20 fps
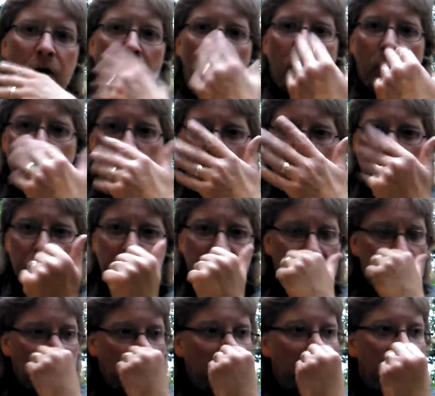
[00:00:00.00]
although my nose is
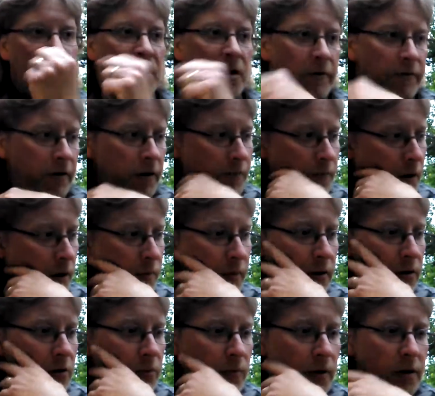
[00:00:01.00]
starting to stuff up on me
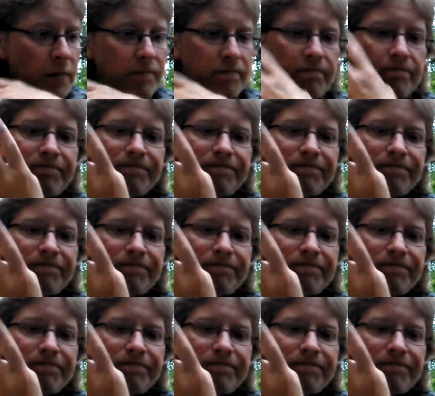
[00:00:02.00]
a little bit,